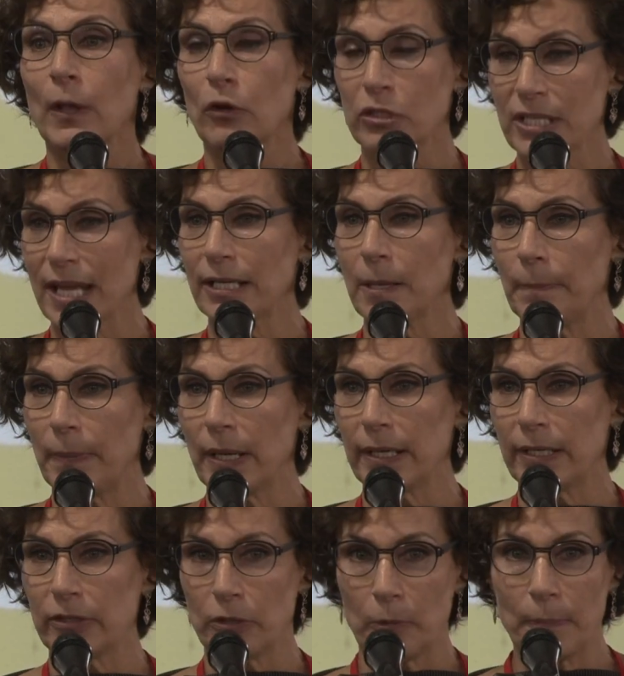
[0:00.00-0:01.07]
or take a
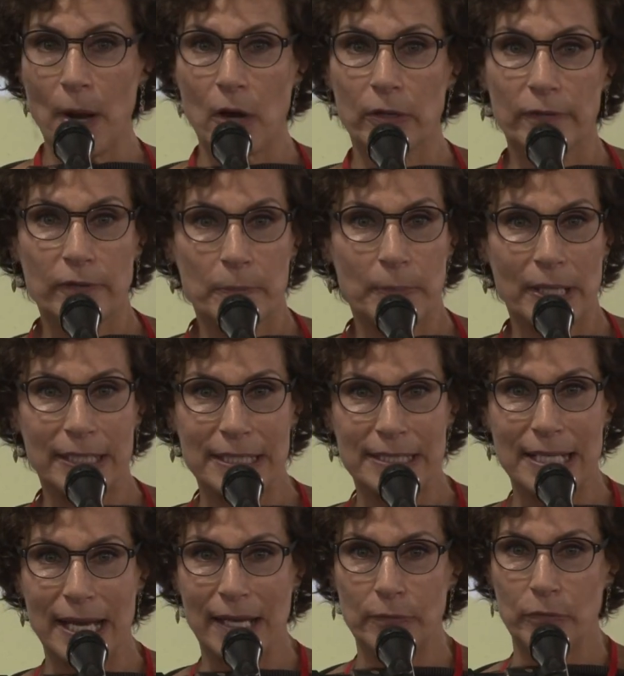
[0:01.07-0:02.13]
bud or a part of a bud a
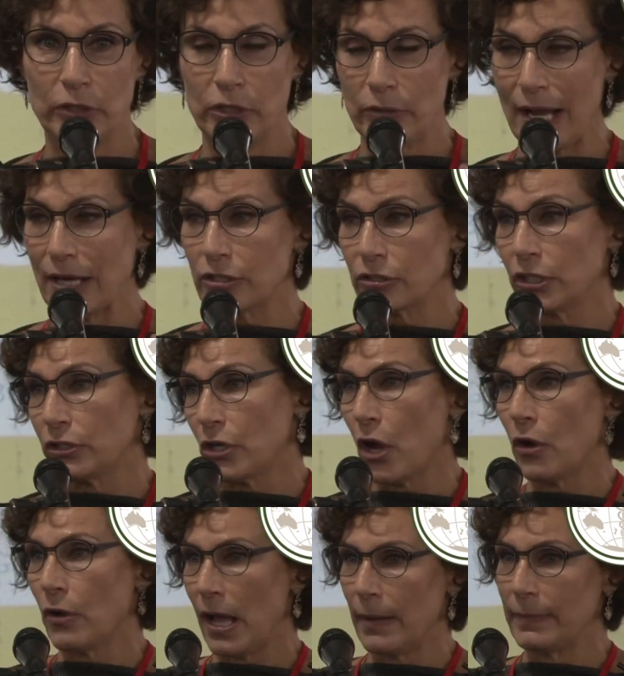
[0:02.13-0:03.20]
day where you actually
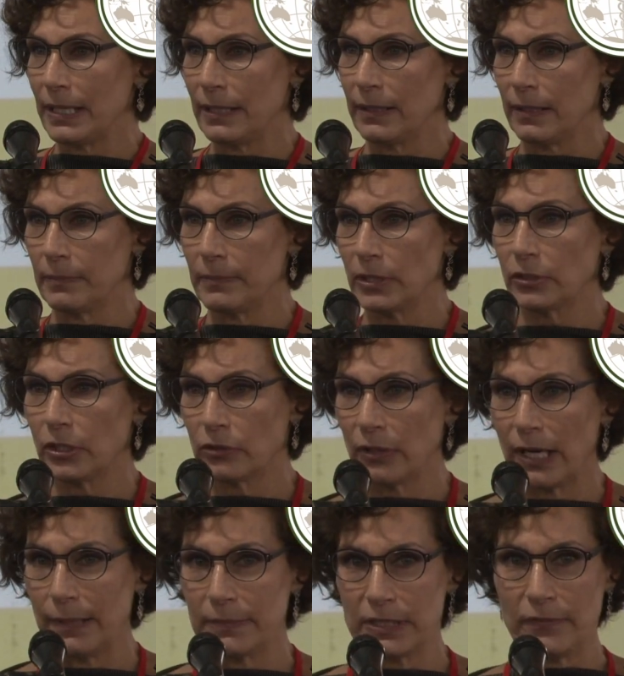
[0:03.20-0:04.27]
know how many
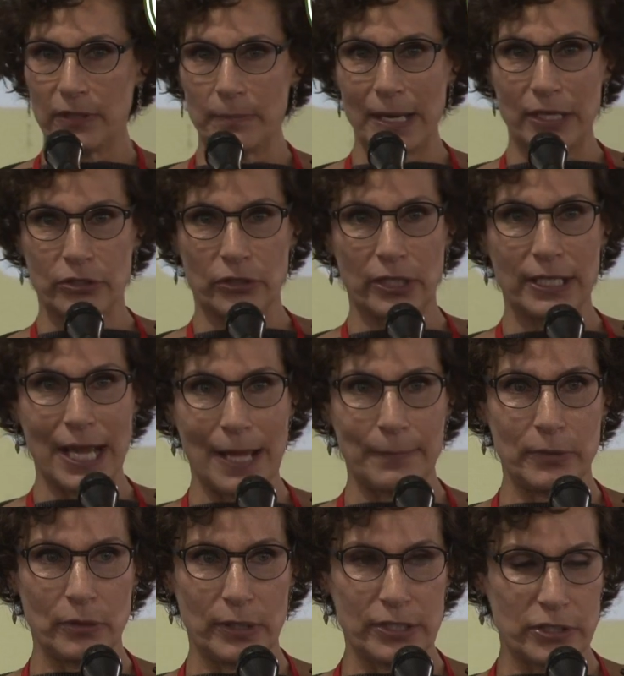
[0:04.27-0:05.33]
milligrams of the major
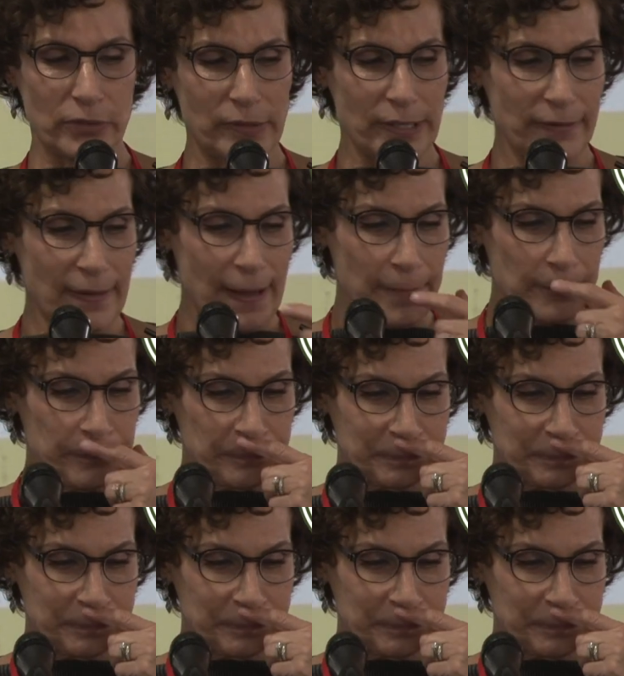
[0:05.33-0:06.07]
cannabinoids are in them.